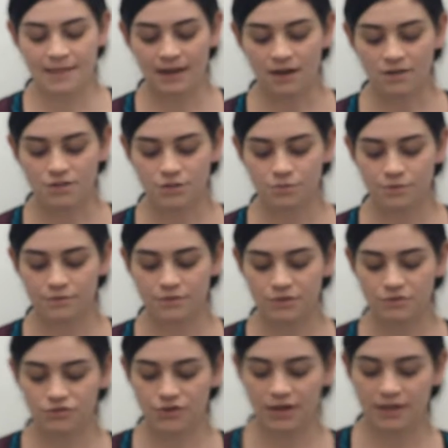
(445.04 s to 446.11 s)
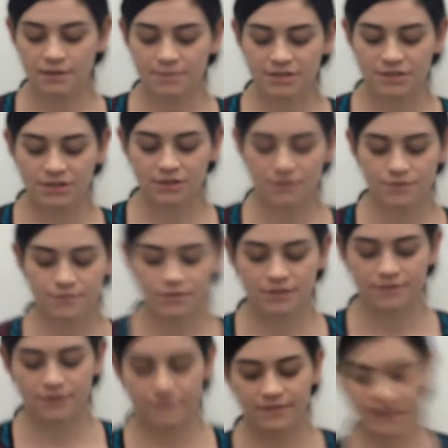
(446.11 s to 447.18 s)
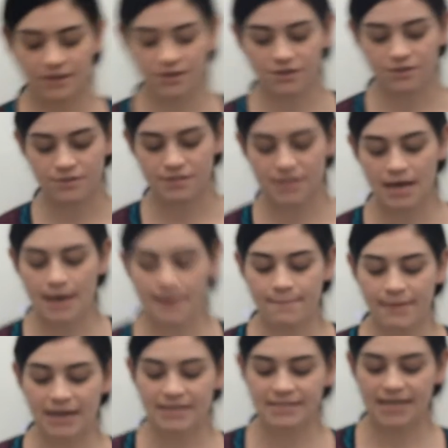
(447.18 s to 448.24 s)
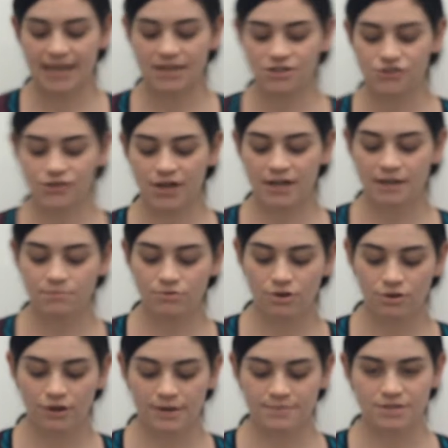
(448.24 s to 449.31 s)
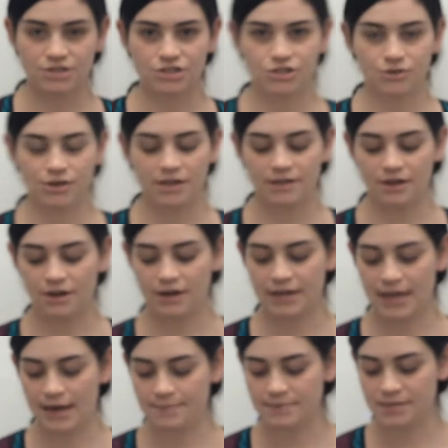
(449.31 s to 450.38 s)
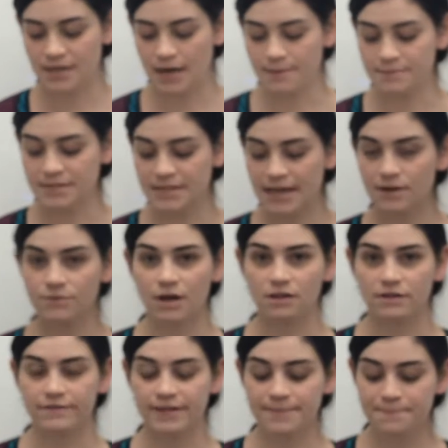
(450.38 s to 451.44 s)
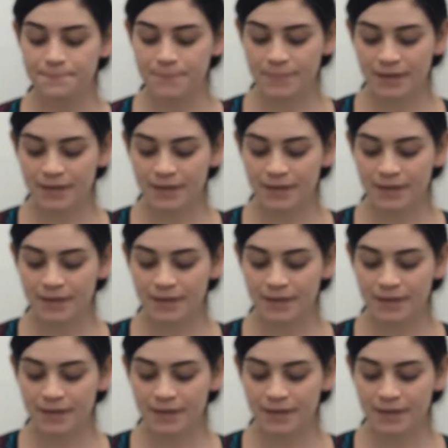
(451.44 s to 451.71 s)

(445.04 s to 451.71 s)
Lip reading: They also review training materials for different vendors, maintain training programs ensuring they are kept up to date and relevant,